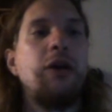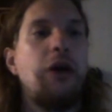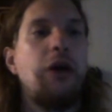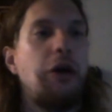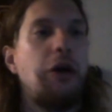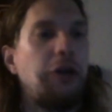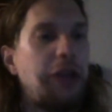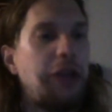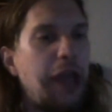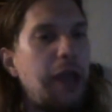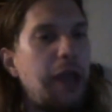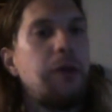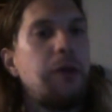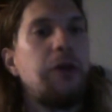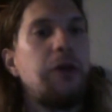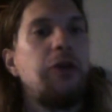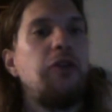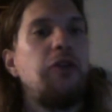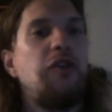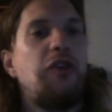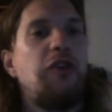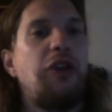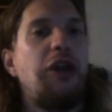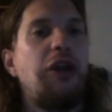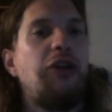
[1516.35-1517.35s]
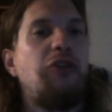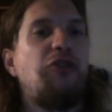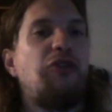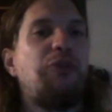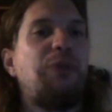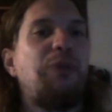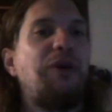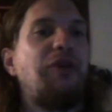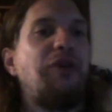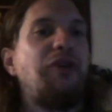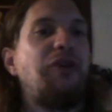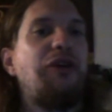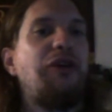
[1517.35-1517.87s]
Okay, so another
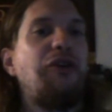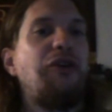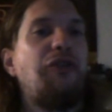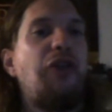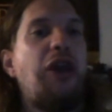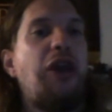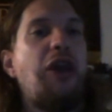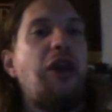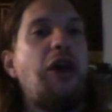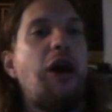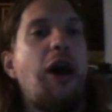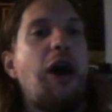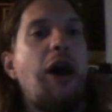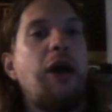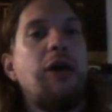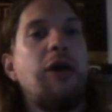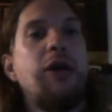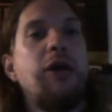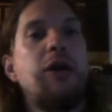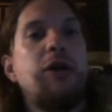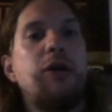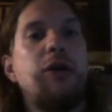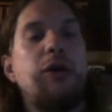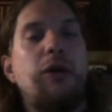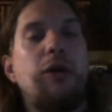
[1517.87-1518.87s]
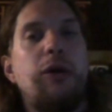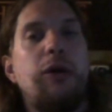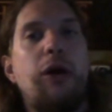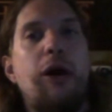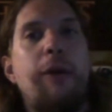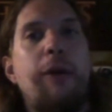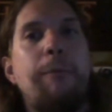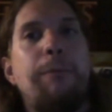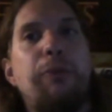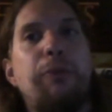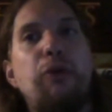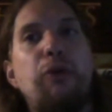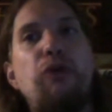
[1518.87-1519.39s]
spoiler here.
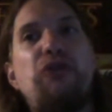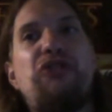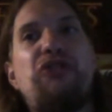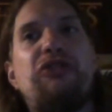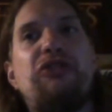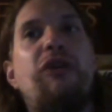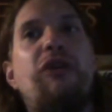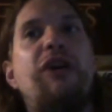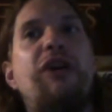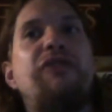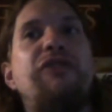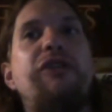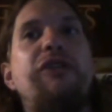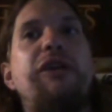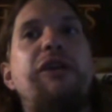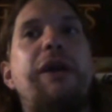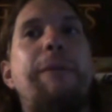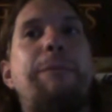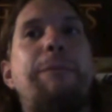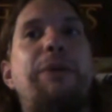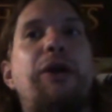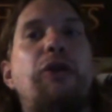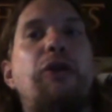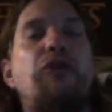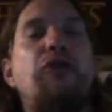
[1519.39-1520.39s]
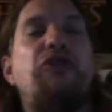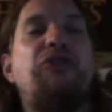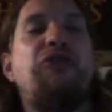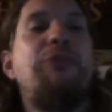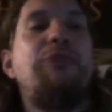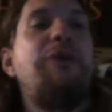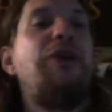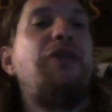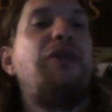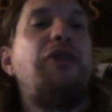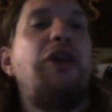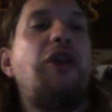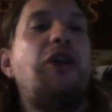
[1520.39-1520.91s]
Bruce Glover and Putter
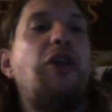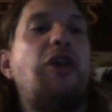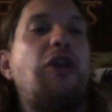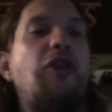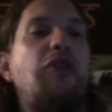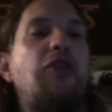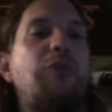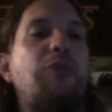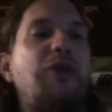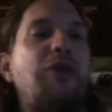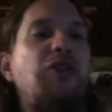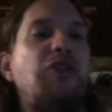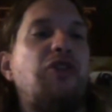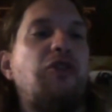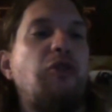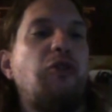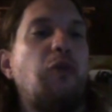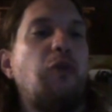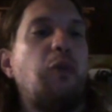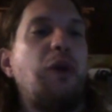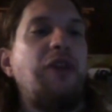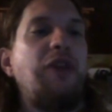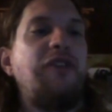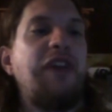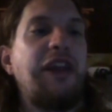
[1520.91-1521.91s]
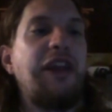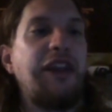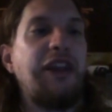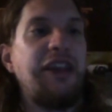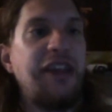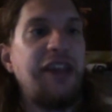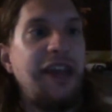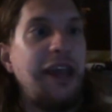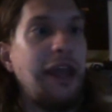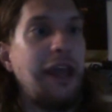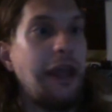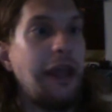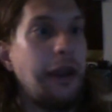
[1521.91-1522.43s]
Smith is Mr. Wint and
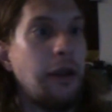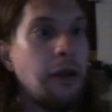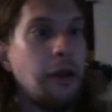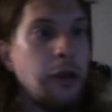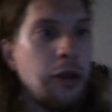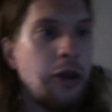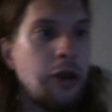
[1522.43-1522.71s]
Kid.